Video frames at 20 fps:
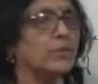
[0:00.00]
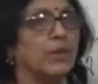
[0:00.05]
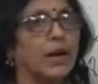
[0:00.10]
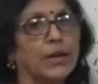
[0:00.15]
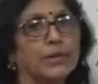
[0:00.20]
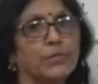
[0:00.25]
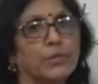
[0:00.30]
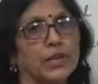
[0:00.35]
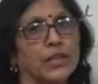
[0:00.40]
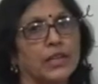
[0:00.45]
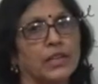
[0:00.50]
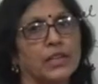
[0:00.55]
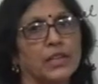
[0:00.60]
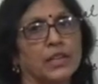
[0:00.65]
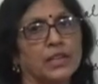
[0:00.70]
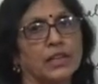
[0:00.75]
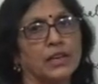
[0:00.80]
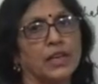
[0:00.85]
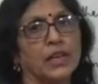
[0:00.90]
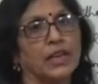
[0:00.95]
by
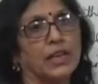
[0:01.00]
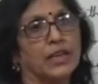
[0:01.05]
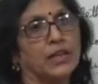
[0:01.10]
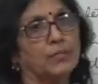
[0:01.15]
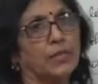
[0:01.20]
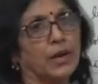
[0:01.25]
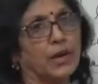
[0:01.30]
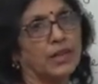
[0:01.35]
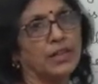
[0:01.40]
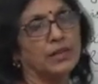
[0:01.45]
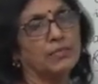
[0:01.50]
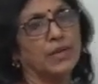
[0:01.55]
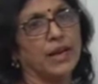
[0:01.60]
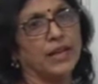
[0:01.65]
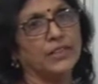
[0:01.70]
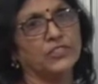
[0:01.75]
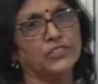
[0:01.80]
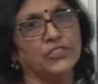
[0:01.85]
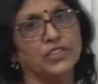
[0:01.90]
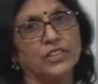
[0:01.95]
bringing a burning
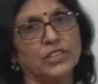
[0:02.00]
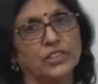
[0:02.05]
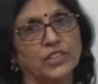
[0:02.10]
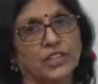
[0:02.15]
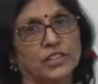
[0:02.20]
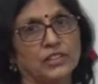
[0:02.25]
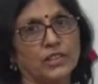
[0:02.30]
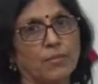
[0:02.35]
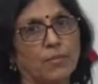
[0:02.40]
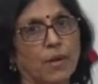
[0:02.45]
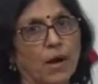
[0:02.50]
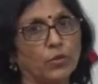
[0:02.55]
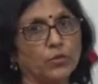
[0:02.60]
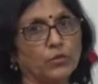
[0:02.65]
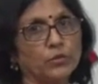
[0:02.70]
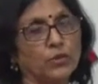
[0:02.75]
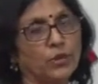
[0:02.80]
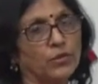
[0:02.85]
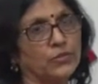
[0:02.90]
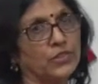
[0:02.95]
matchstick near the
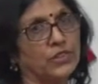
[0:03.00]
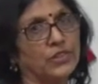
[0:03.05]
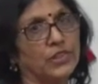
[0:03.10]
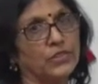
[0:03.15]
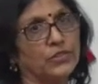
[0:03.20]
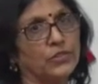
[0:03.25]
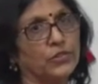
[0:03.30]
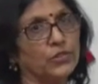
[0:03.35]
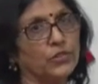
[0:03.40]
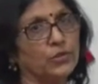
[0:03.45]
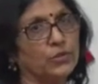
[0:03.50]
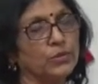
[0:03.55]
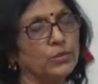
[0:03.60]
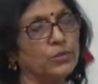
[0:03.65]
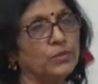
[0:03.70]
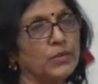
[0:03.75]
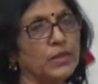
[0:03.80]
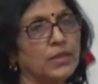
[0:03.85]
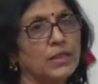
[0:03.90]
mouth of the test tube.